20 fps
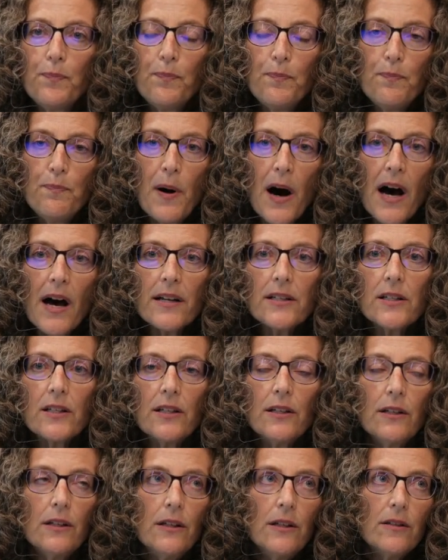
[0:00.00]
But
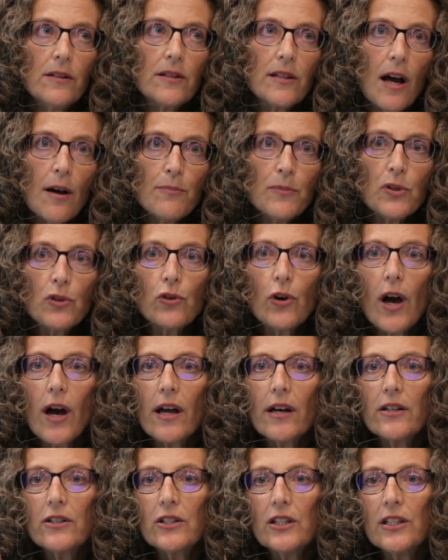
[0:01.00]
some
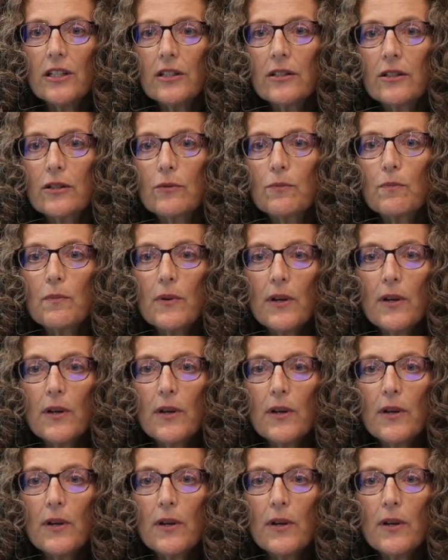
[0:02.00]
strategies